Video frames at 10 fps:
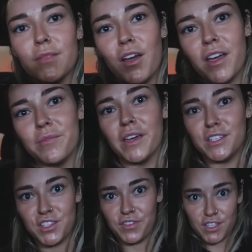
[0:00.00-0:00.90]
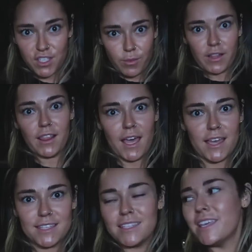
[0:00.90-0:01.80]
Alright, I just finished up
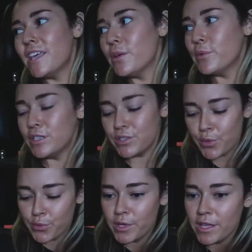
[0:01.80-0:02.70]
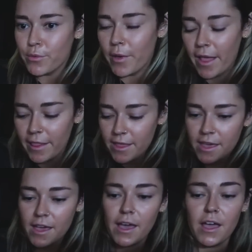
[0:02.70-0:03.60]
class. It went really well.
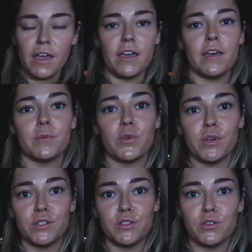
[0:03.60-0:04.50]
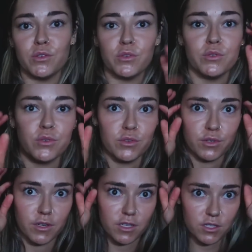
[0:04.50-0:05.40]
I am going
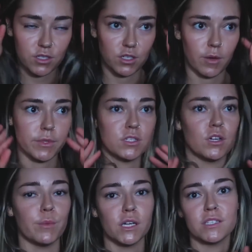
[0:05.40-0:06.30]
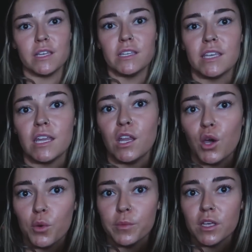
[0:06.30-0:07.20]
to stop at Starbucks and get an
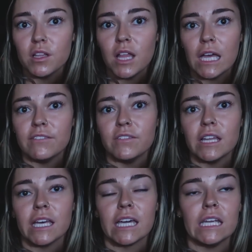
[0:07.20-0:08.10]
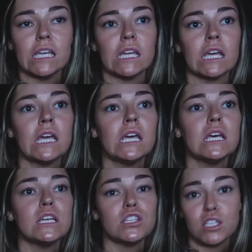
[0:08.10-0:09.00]
oatmeal. I feel like I
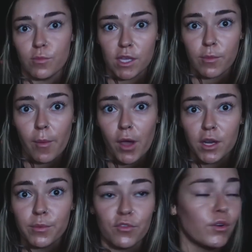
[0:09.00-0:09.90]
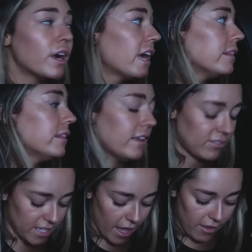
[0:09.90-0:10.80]
need something in my body before I
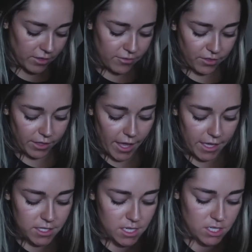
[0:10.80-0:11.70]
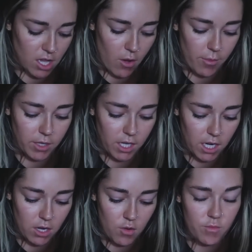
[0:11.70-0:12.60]
lift heavy for legs. So I'm gonna
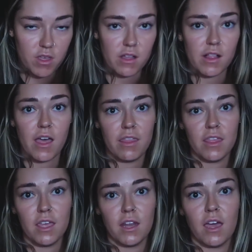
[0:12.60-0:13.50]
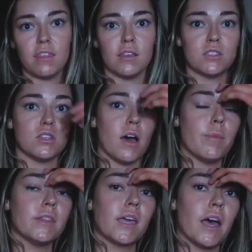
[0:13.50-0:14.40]
get an oatmeal and then I think stop
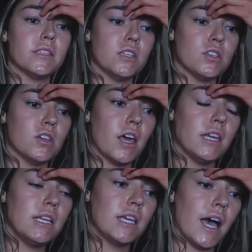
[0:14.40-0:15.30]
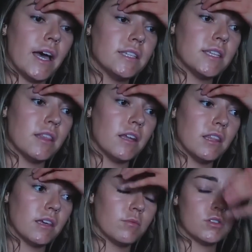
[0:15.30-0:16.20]
at the gas station. I need gas and then I
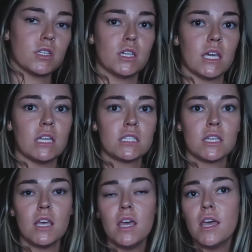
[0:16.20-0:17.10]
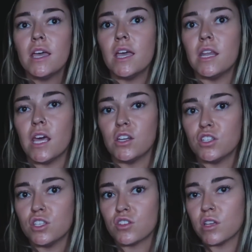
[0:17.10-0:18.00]
think I'm just gonna get an
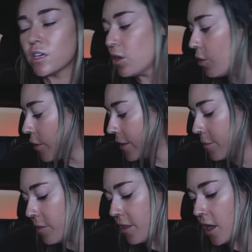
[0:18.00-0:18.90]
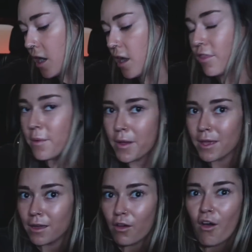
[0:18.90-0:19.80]
energy drink while I'm there. I thought about
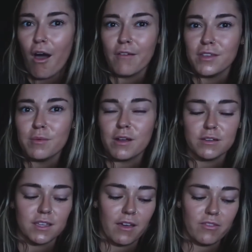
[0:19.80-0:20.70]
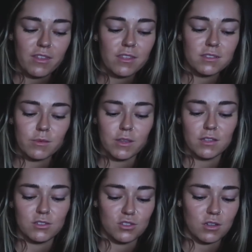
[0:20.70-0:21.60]
getting coffee, but I was like, I feel like that's gonna be
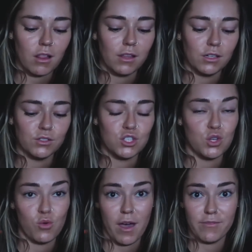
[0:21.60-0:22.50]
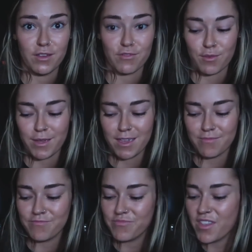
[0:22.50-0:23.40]
just a little too heavy for me
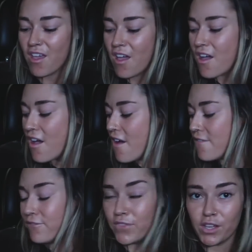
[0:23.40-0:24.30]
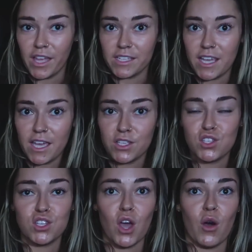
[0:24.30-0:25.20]
for leg day.
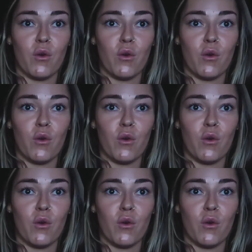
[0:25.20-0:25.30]
So